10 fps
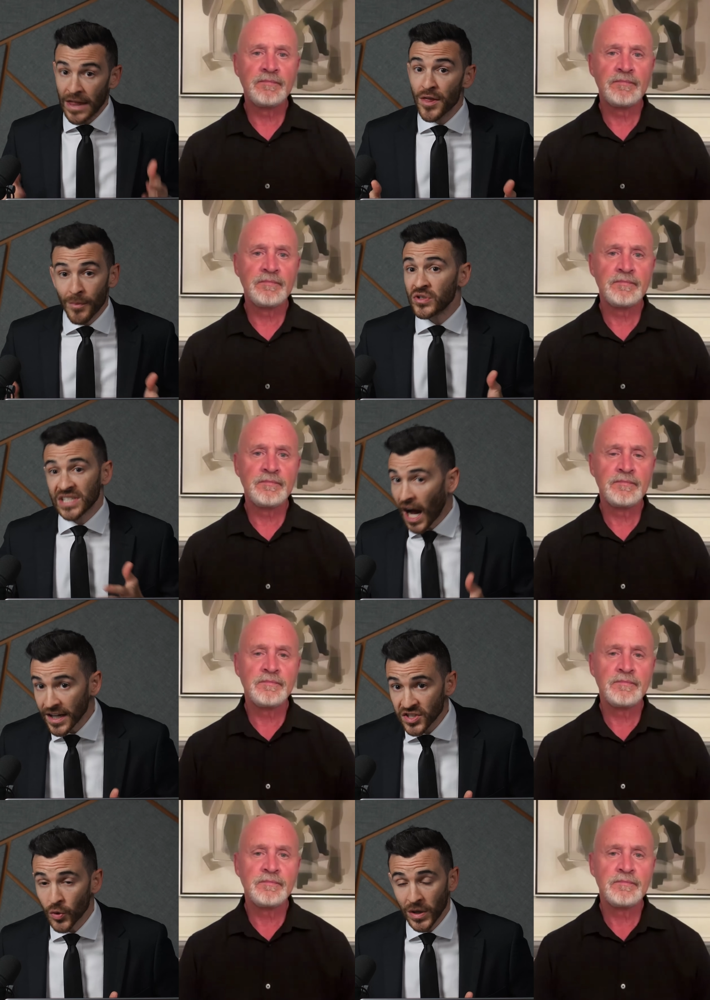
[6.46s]
Speaker 1: in the most
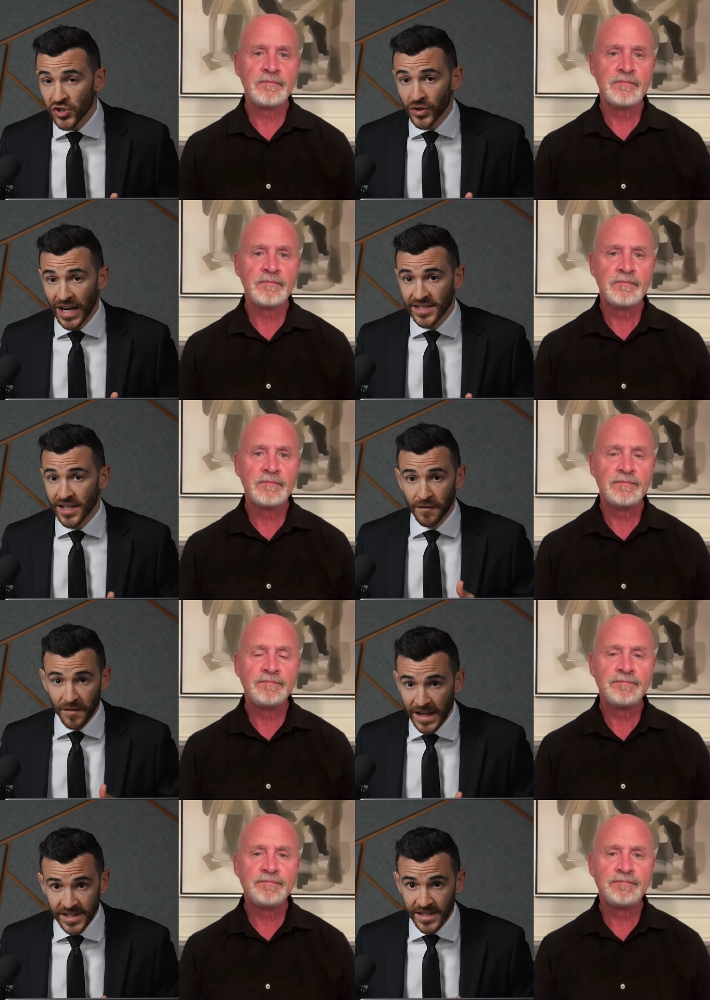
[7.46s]
consequential case that he
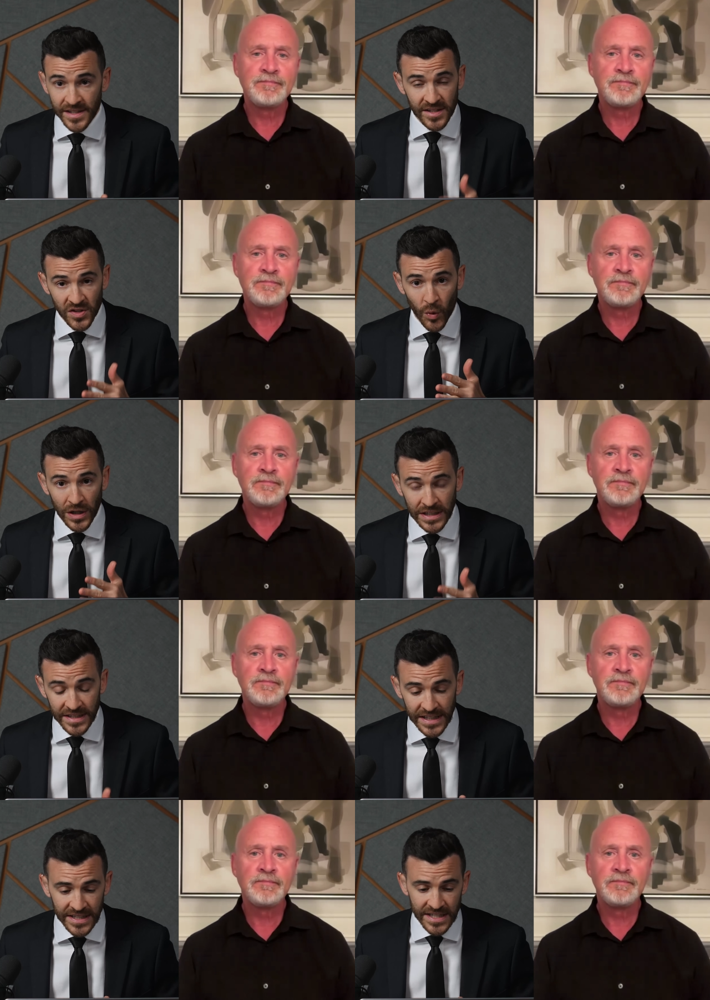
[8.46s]
faces. That's the one in
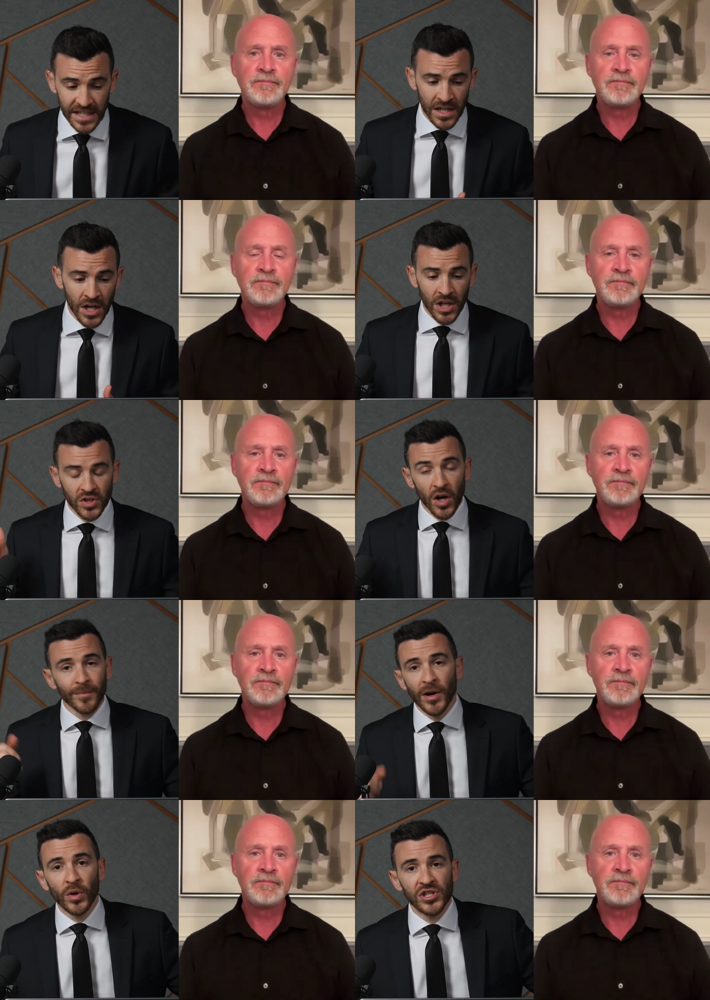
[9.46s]
D.C. Talk
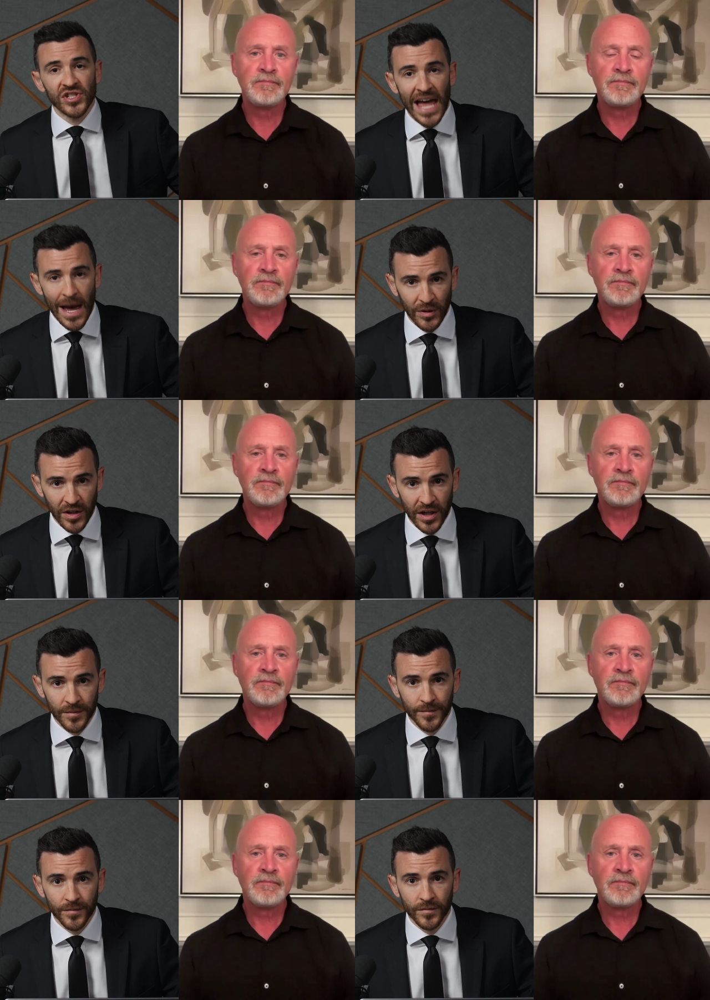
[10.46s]
about what just happened there.
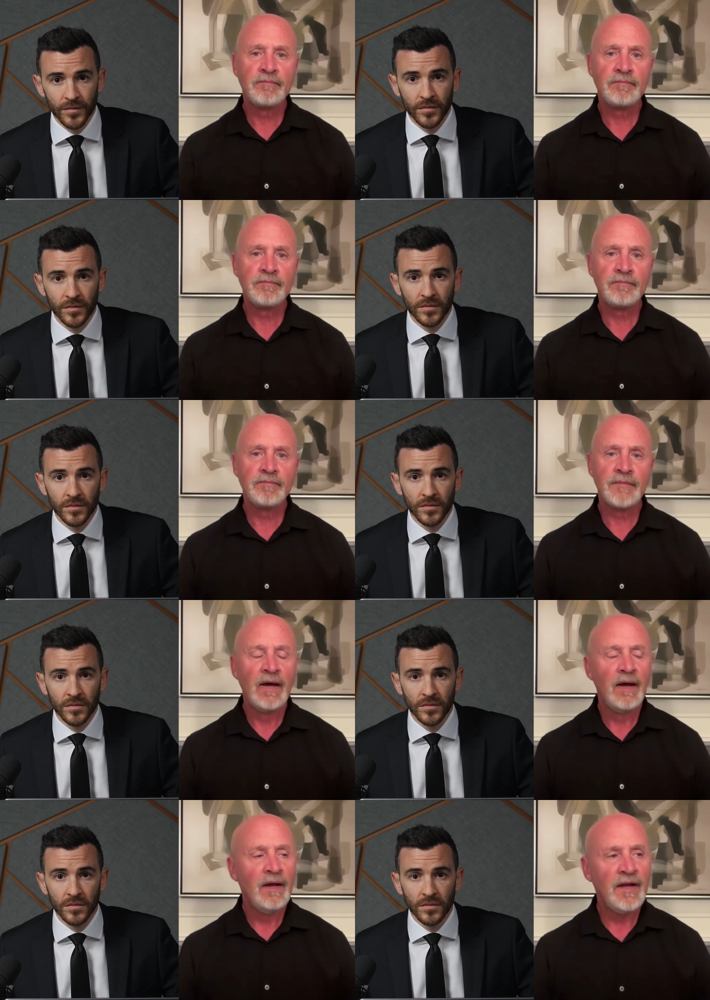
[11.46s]

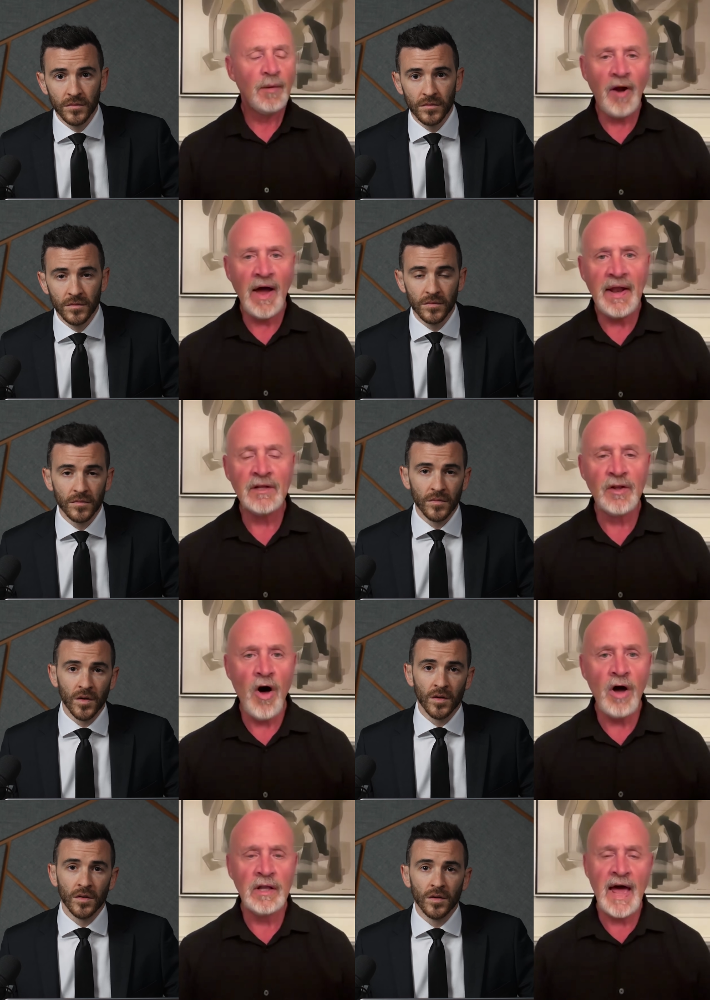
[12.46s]
Speaker 2: You know, Brian, at
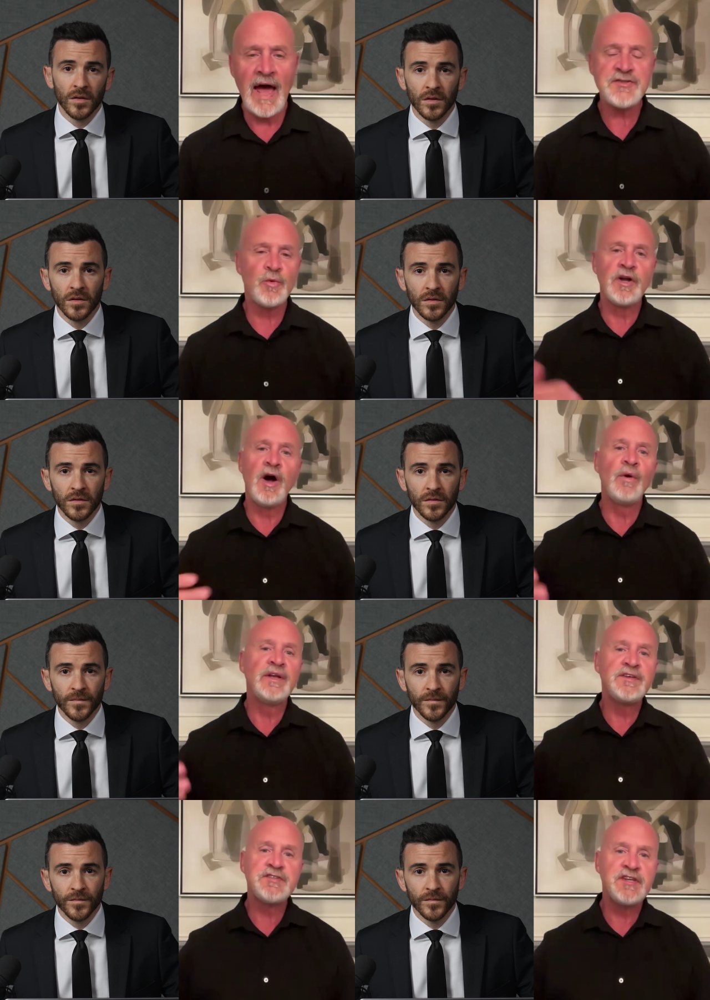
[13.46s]
long last, we're going
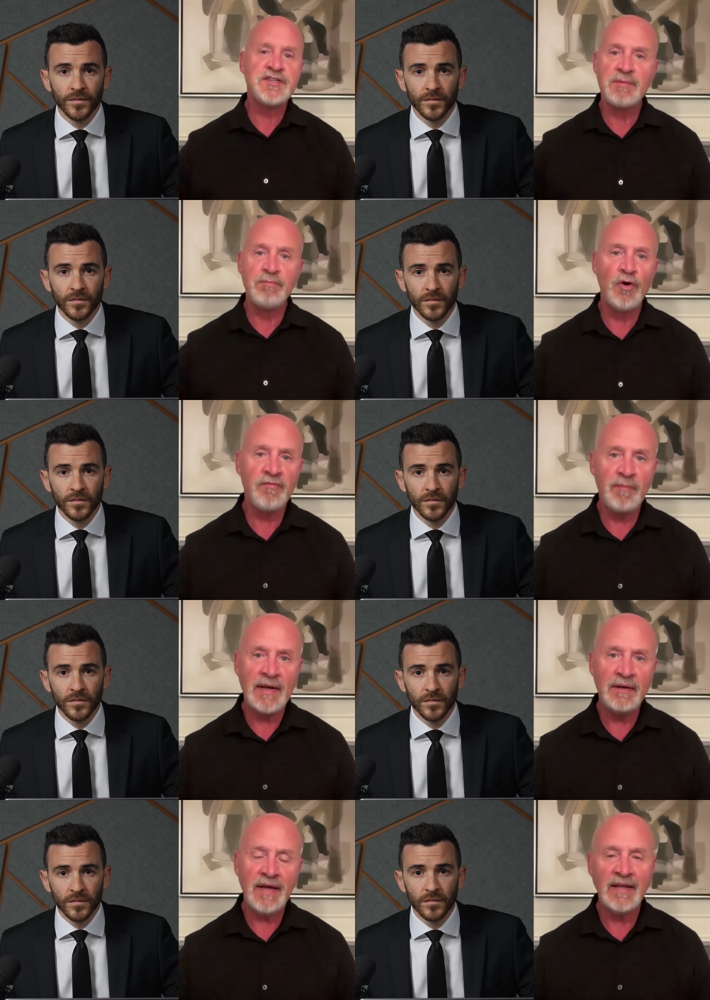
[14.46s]
to see some
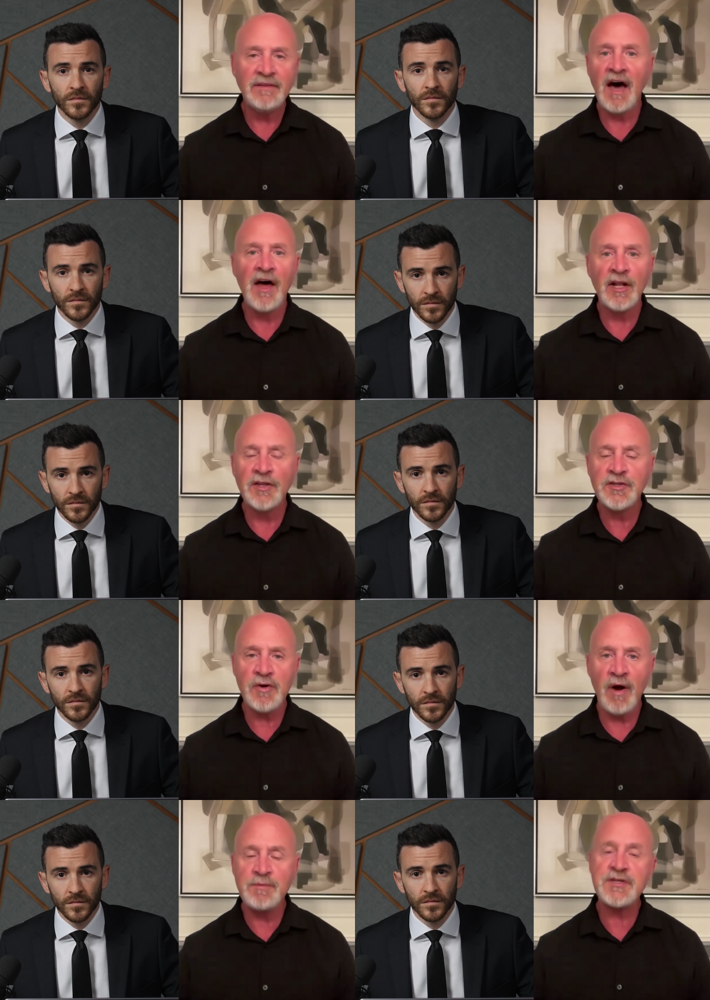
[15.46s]
movement in Donald
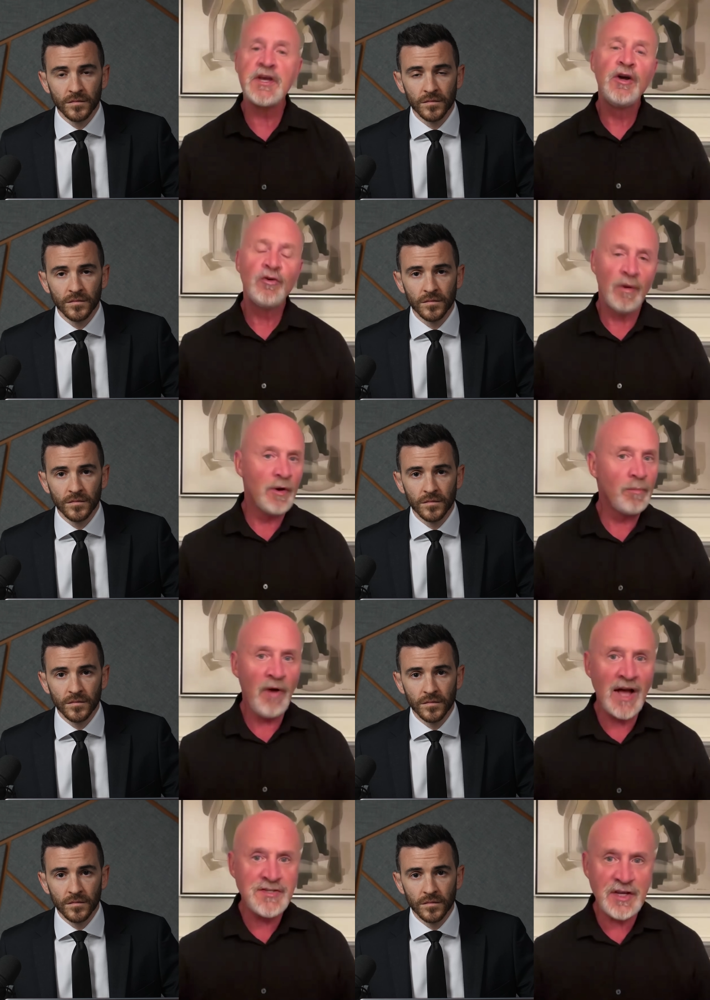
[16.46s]
Trump's criminal
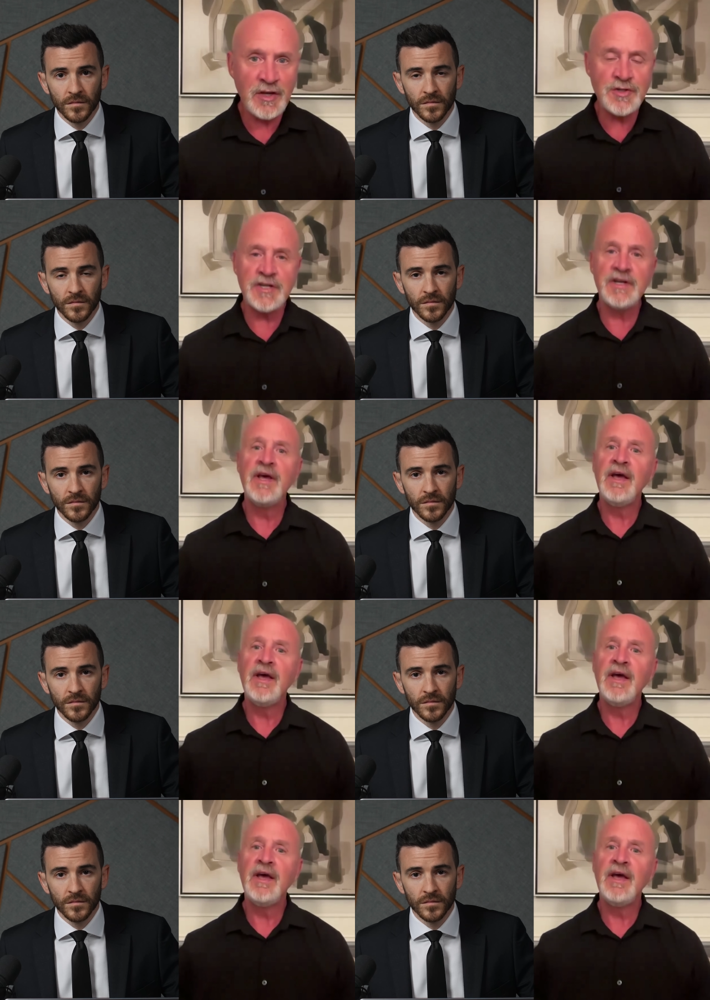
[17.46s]
prosecution